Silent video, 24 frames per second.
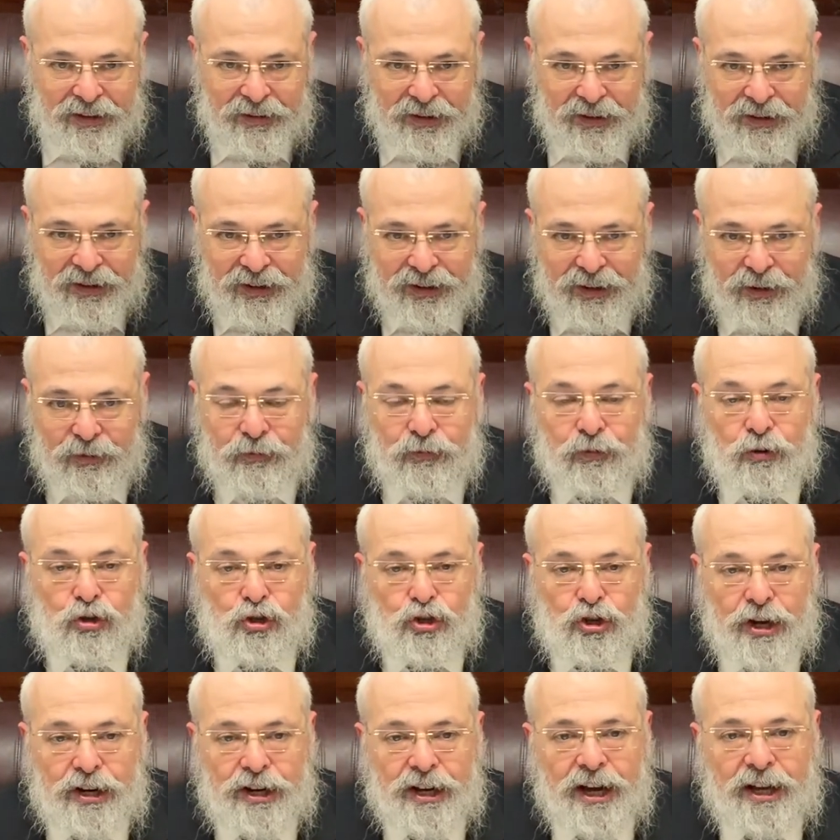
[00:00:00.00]

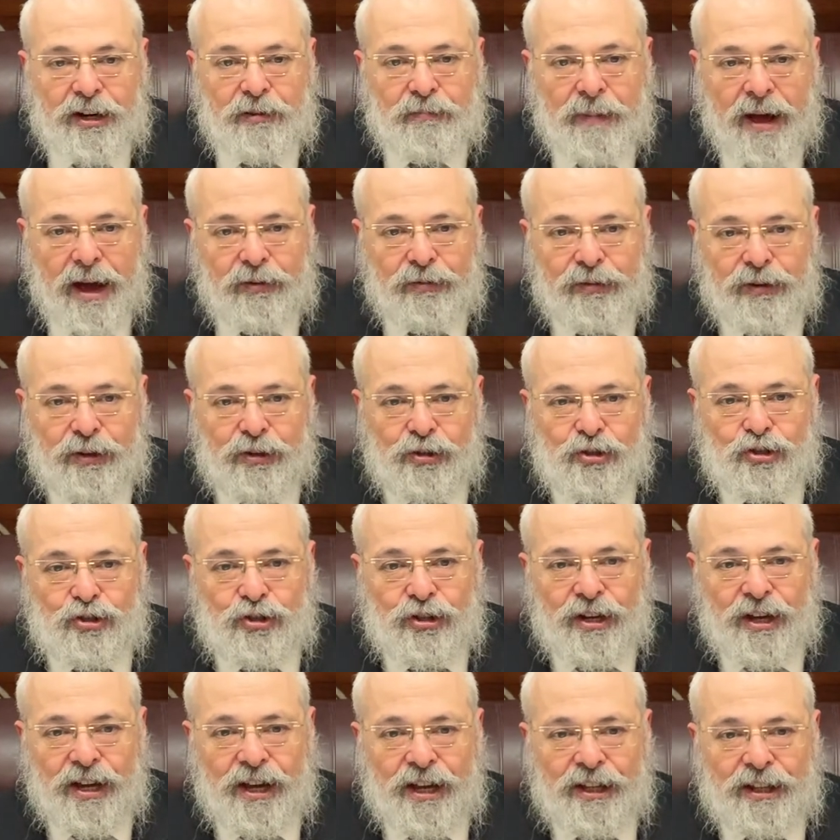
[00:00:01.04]
officiating at a marriage,
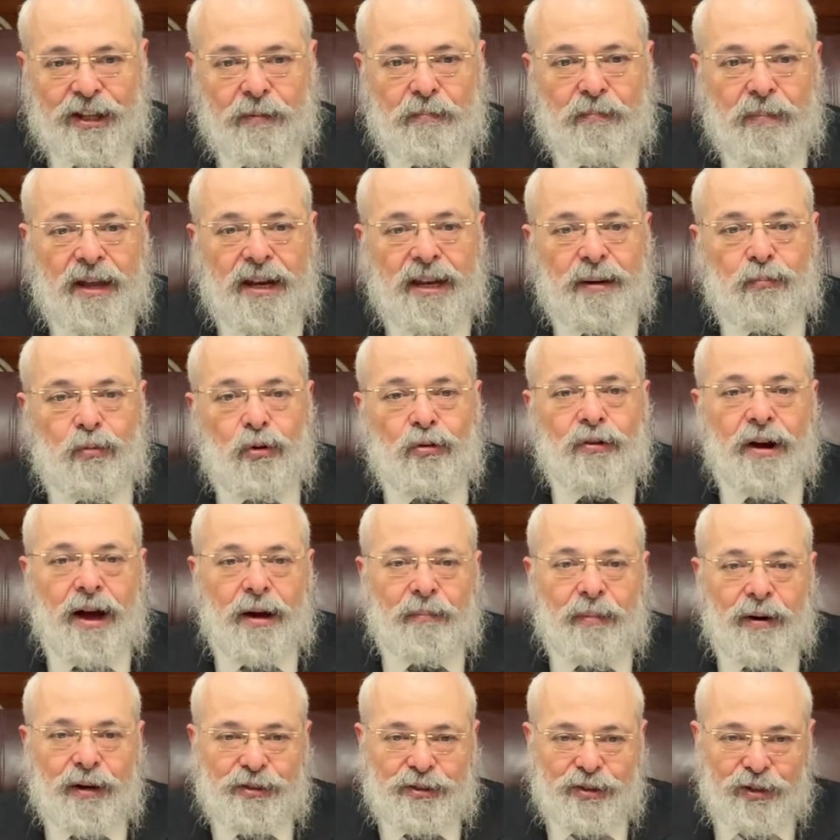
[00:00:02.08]
there are many more
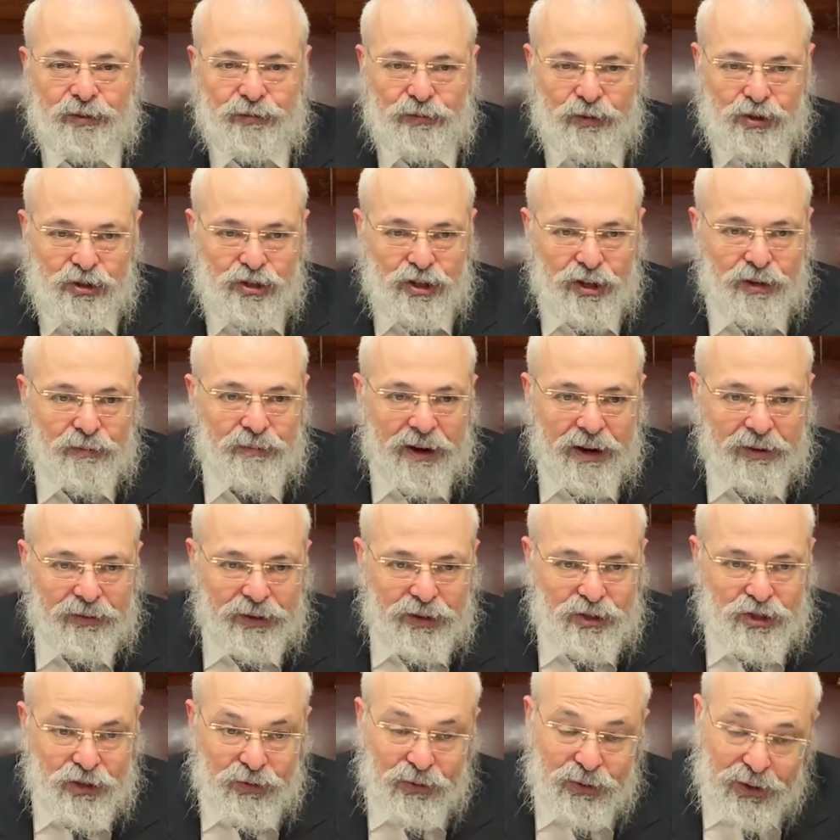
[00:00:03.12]
rabbis that officiate a
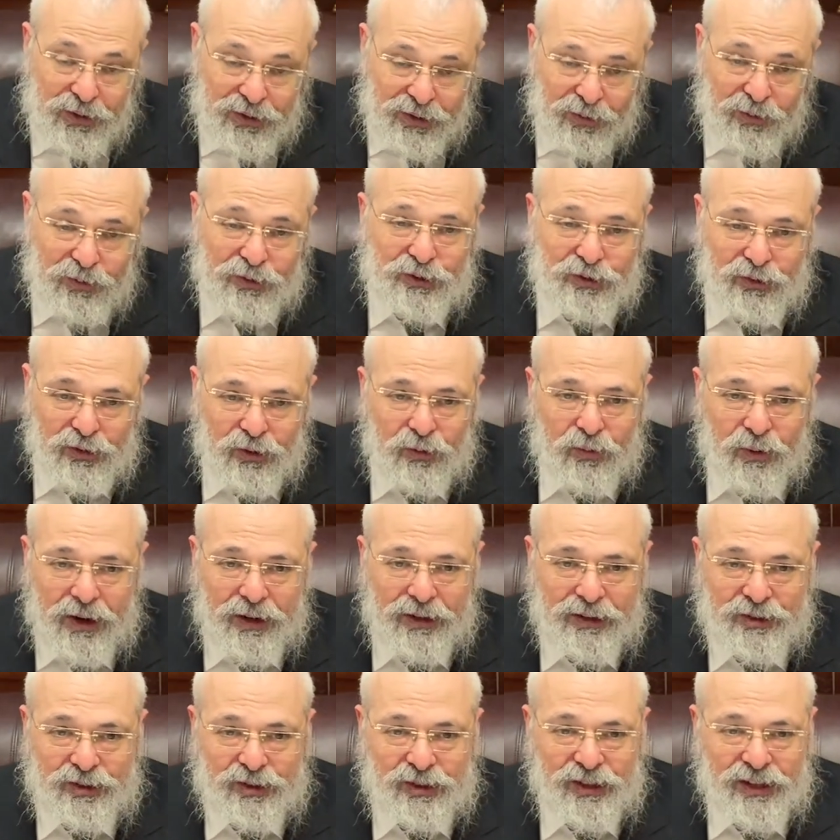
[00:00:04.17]
marriage, even though it also
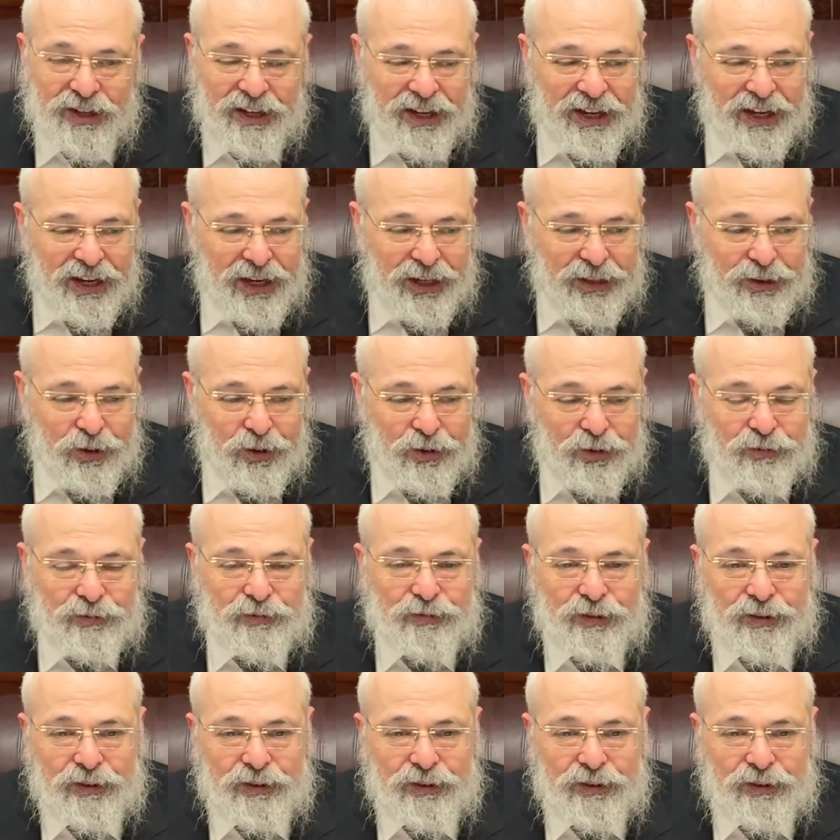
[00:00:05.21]
requires a lot of